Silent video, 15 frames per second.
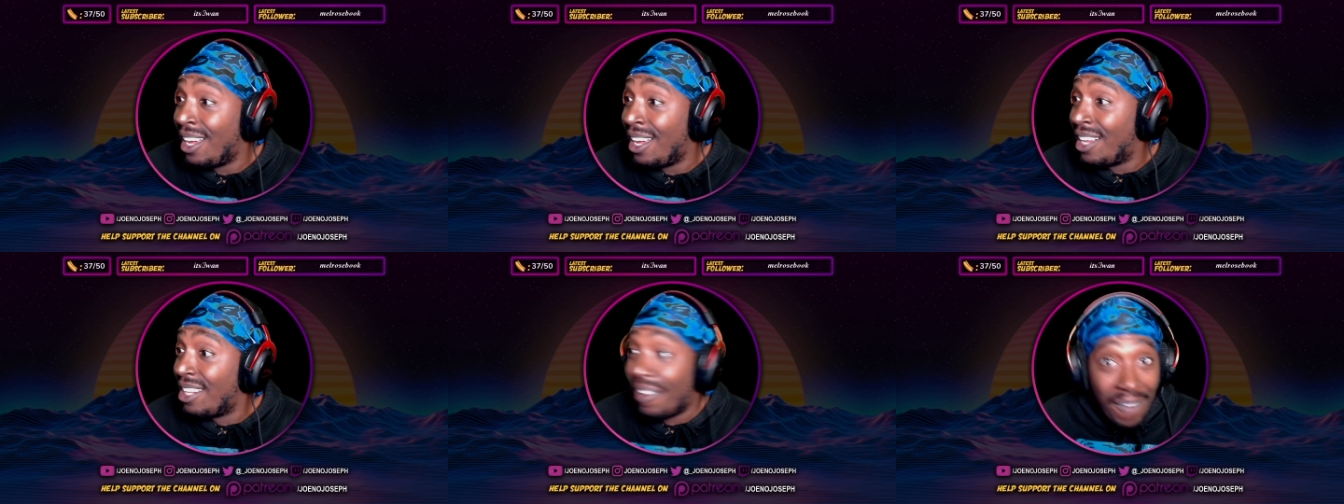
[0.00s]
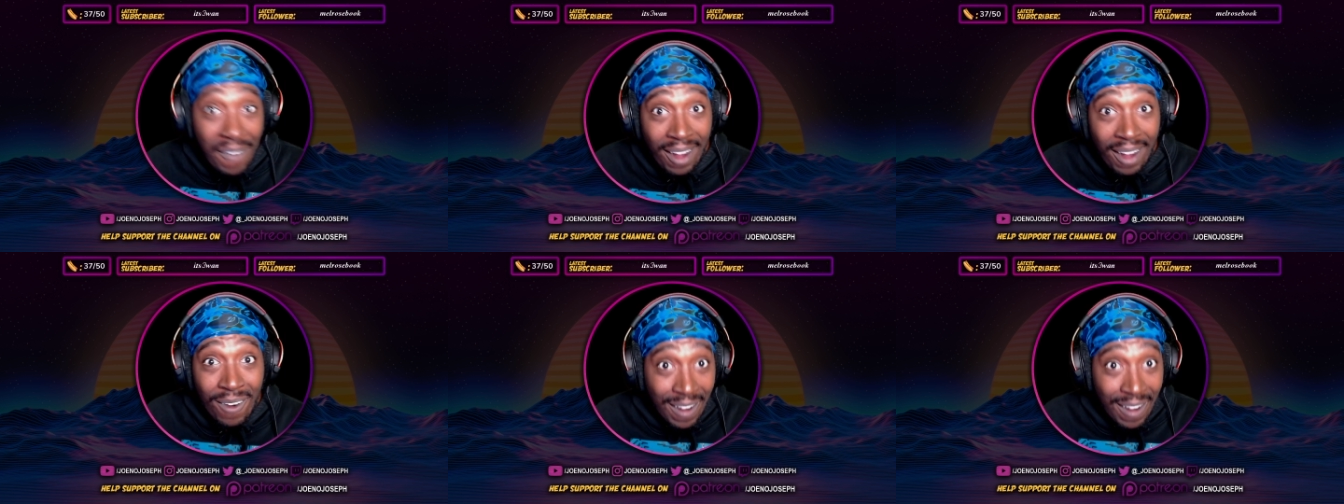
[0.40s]
the
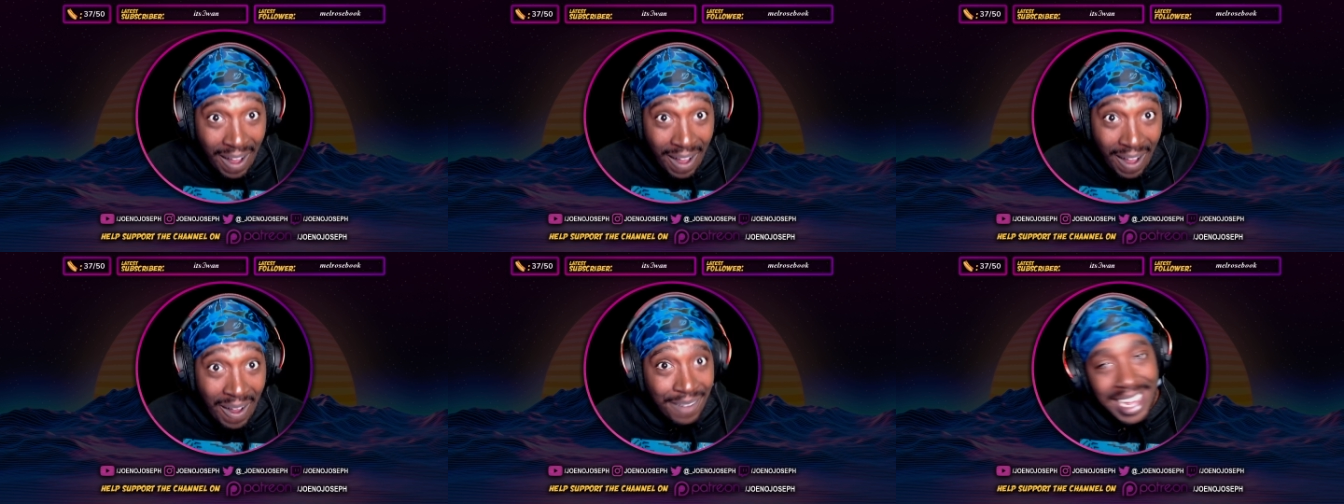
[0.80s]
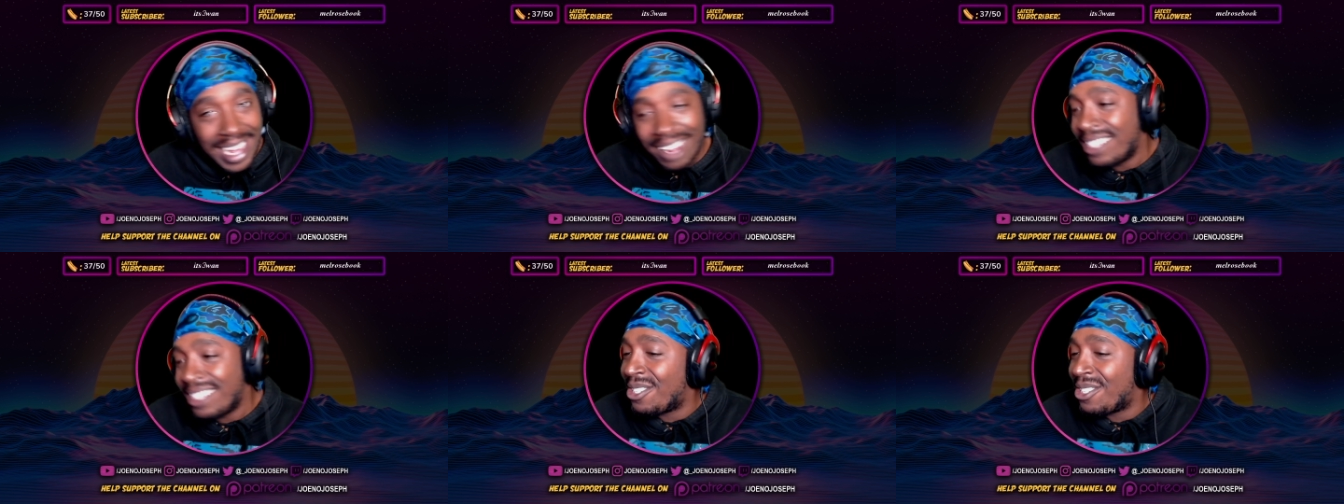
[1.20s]
fuck going on,
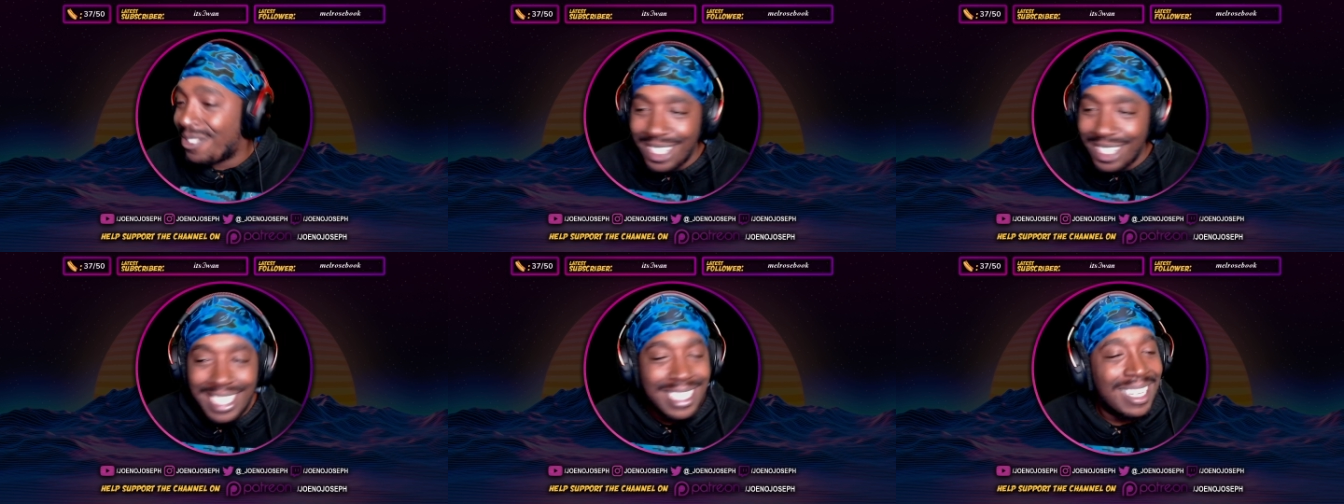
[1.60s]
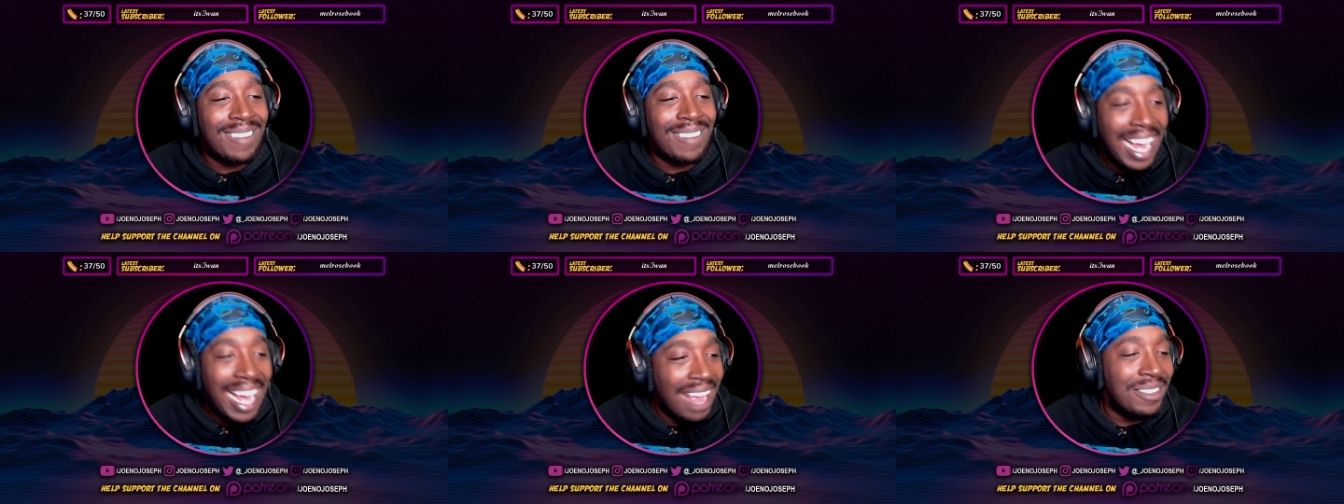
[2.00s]
man. This is really
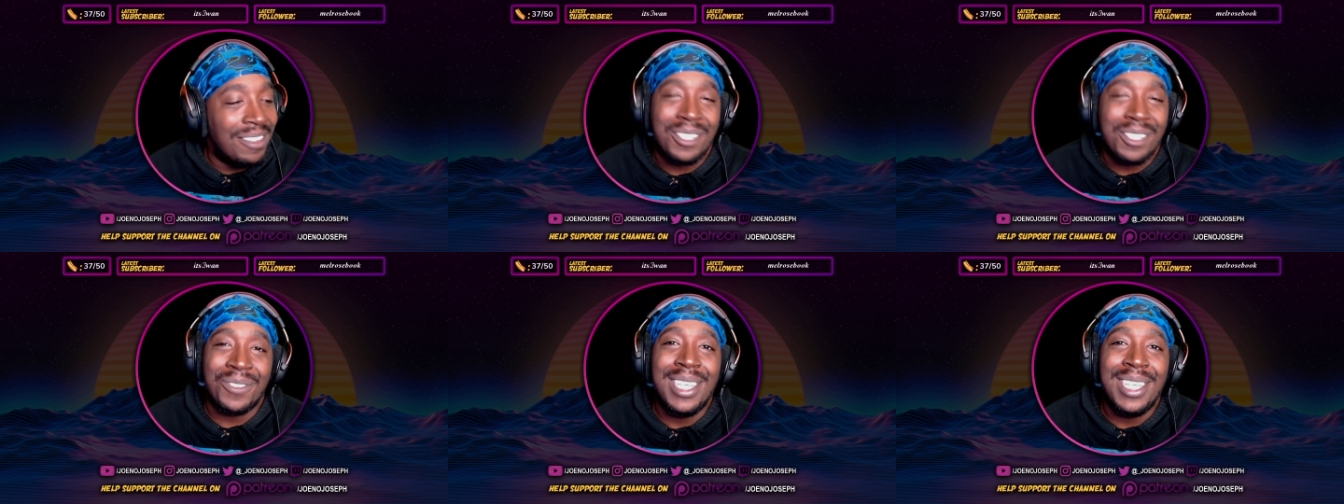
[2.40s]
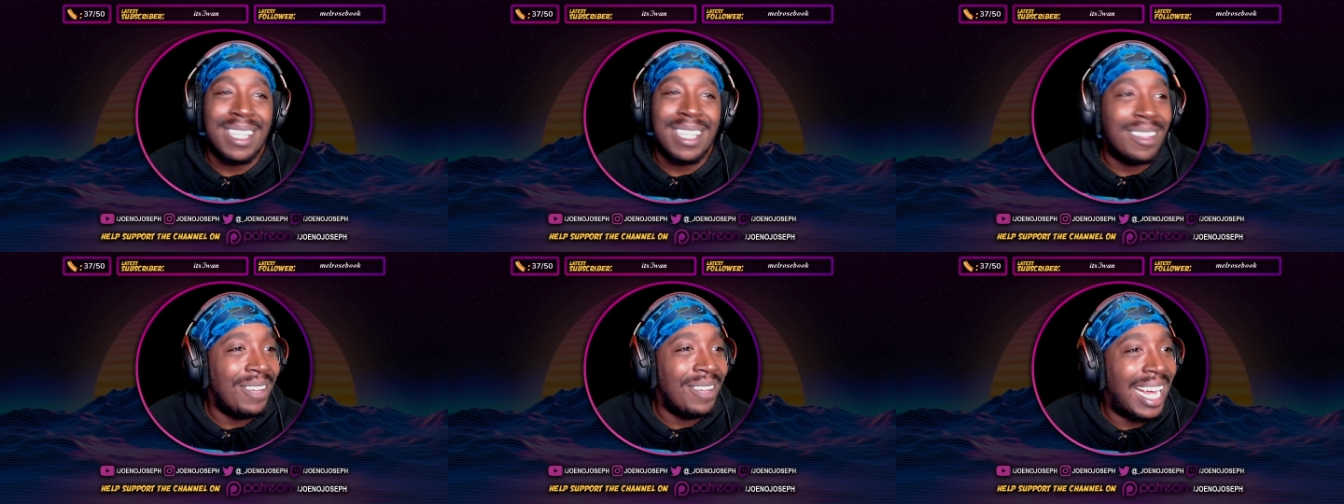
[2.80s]
something hype. This is really
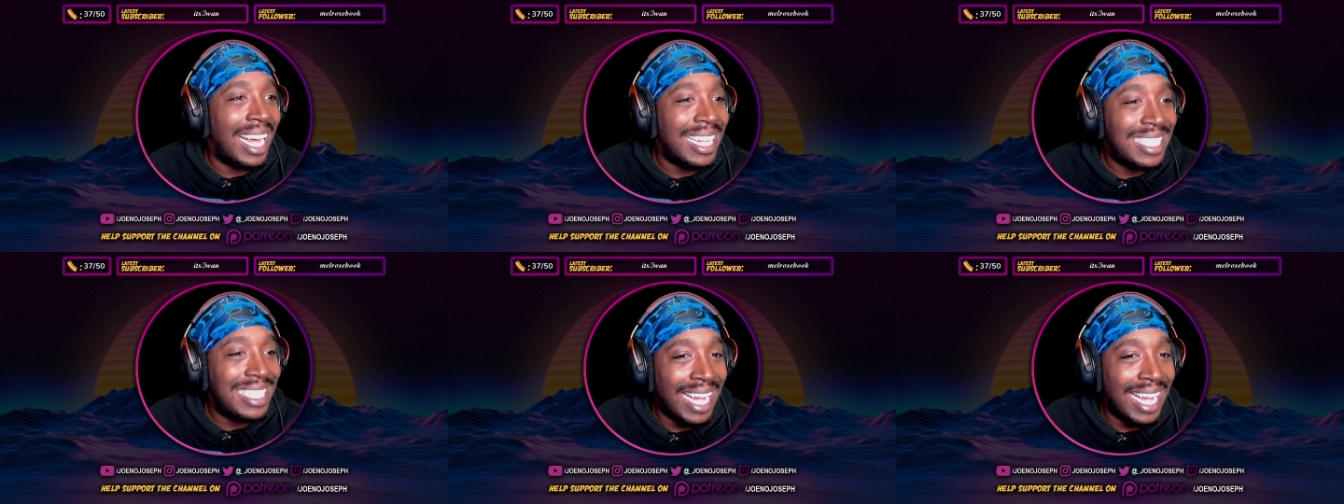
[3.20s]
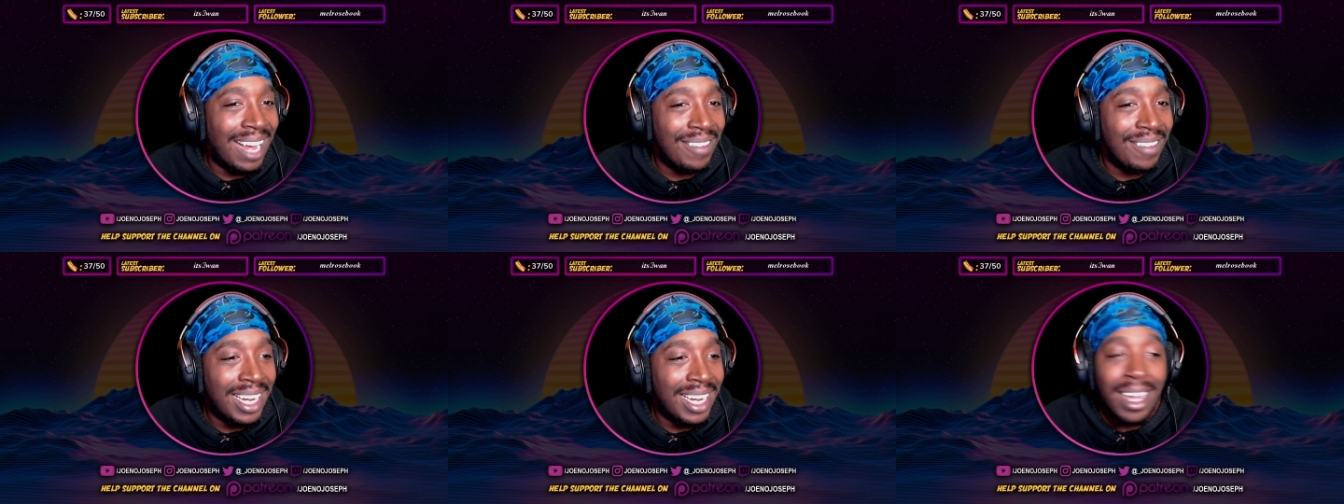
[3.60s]
something we gotta check
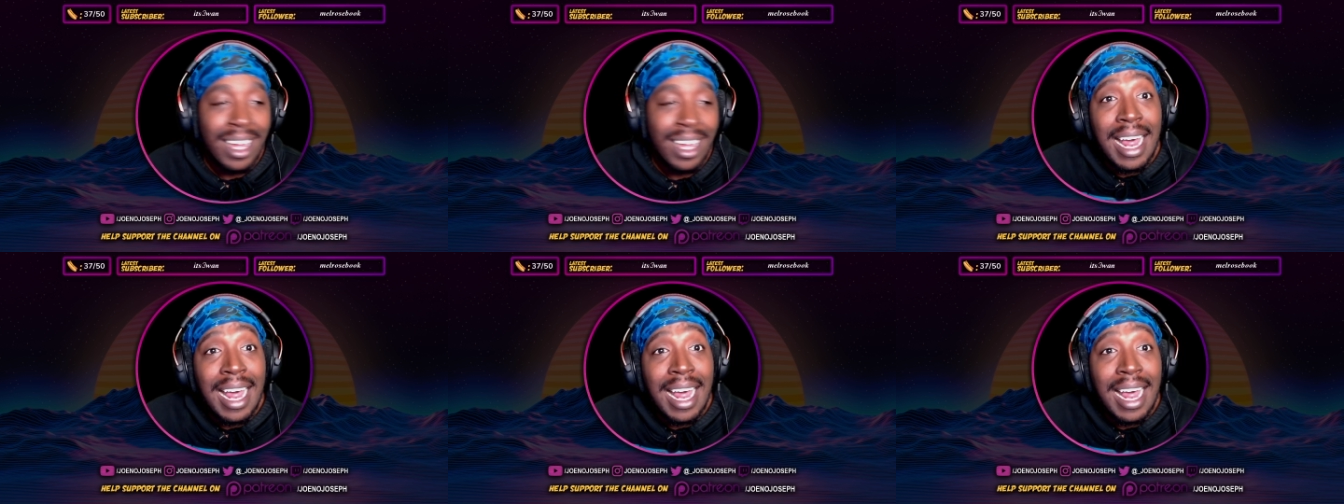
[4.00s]
out, man.